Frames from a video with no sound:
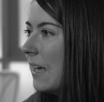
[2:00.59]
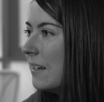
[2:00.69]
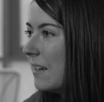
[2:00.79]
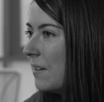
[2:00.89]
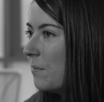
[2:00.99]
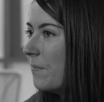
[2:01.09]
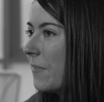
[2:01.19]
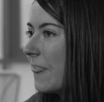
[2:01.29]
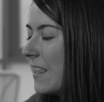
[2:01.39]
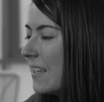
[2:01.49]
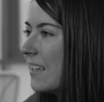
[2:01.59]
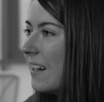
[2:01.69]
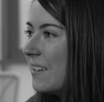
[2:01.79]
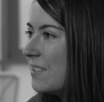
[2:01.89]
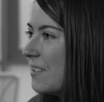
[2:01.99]
And
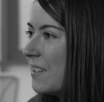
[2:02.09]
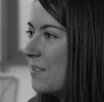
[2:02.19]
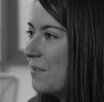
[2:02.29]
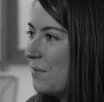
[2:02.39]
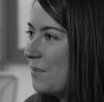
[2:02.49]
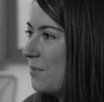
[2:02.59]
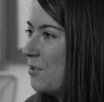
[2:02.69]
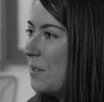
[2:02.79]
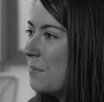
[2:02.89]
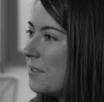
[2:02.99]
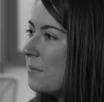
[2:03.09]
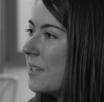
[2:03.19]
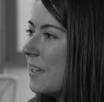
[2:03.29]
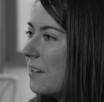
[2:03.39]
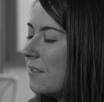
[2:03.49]
I just think the treatment that
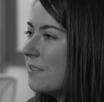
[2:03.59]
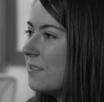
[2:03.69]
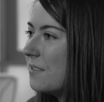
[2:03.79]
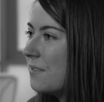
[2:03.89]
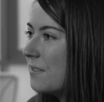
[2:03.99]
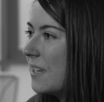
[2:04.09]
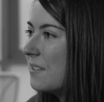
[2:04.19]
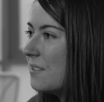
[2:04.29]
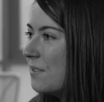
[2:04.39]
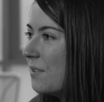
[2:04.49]
we get here is just second to